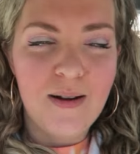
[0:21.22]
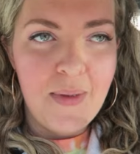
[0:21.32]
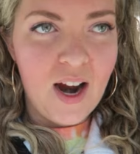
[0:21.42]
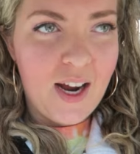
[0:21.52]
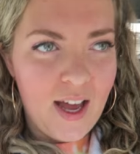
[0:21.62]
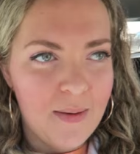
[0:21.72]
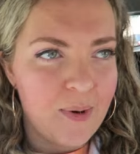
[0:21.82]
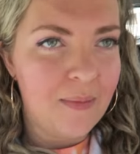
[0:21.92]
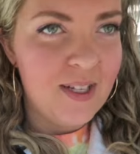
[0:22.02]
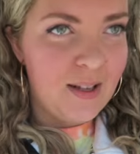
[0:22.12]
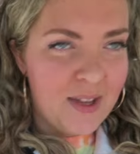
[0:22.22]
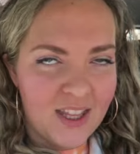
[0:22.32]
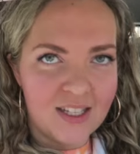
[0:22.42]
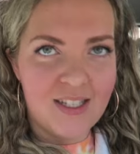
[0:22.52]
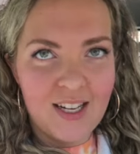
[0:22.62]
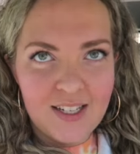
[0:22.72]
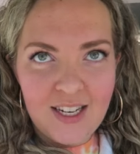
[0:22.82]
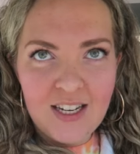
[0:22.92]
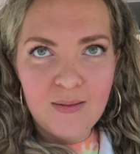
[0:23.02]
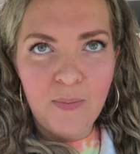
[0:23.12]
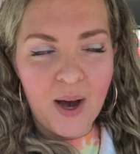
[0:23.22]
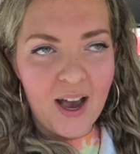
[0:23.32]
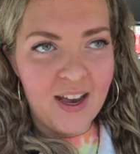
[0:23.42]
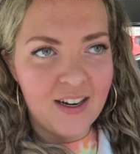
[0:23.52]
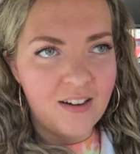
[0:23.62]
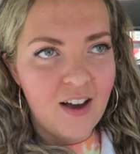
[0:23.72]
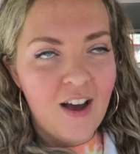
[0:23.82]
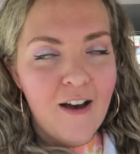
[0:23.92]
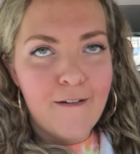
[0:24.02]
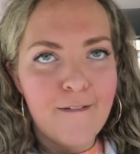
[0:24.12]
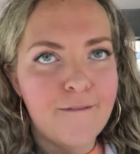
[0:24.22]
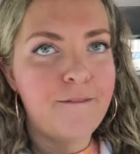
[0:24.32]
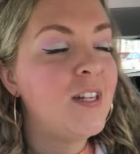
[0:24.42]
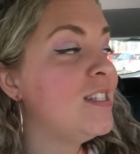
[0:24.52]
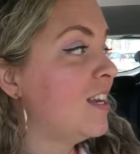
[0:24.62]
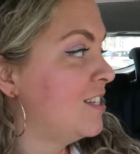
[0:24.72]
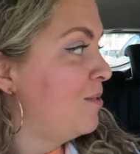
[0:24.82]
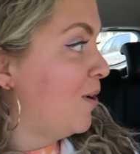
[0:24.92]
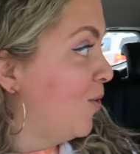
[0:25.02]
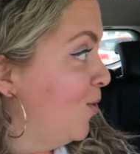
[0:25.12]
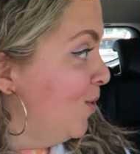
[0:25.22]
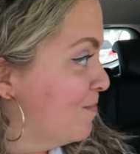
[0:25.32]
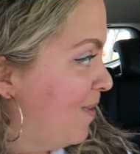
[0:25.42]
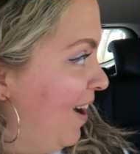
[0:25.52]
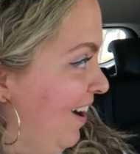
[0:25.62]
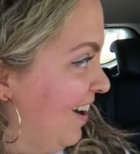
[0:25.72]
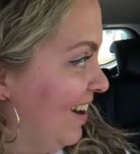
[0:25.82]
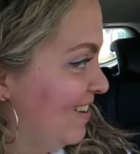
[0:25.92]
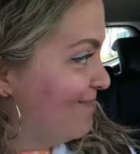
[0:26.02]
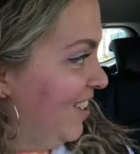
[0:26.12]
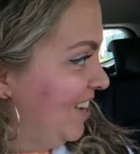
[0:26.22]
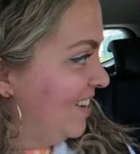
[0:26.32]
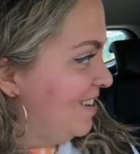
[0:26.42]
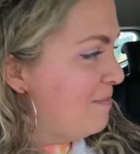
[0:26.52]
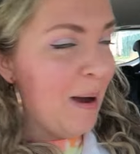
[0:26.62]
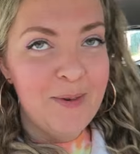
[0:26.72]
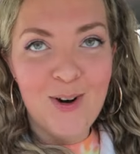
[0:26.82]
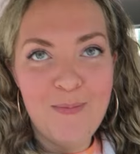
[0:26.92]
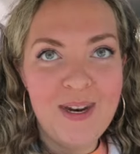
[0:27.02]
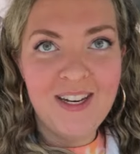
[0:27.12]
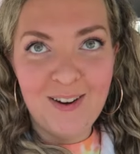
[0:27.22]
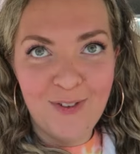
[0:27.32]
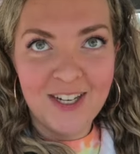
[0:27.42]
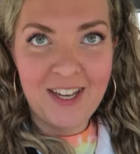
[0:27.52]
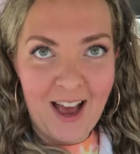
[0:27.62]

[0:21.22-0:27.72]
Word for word: in America, probably something in the 60s, but. 61. 61, ooh, mom. Mom grew up in a different